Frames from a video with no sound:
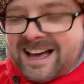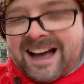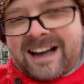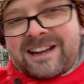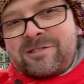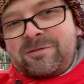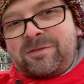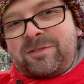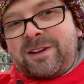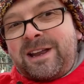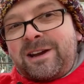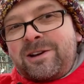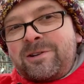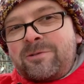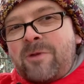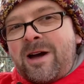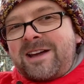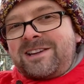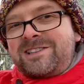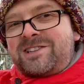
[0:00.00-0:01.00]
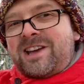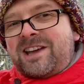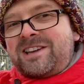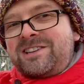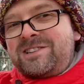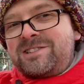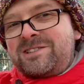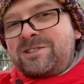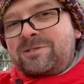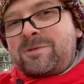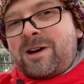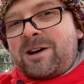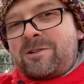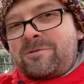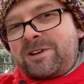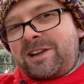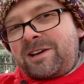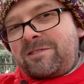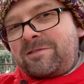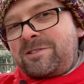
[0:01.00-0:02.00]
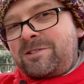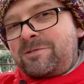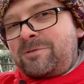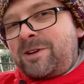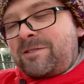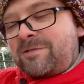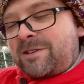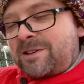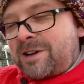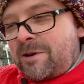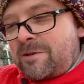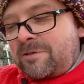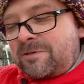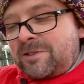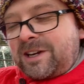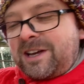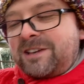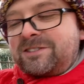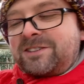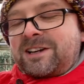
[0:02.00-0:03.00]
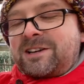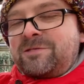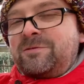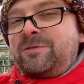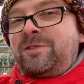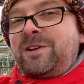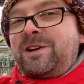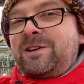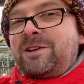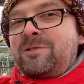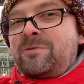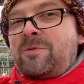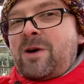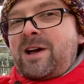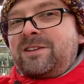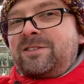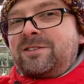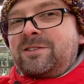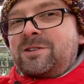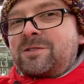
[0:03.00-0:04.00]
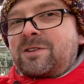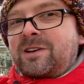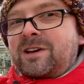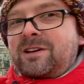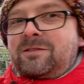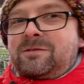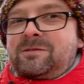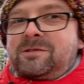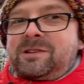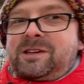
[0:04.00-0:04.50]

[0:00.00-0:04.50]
I can feel her weight change as well. Whenever I go in for a kiss, I can feel her weight sort of like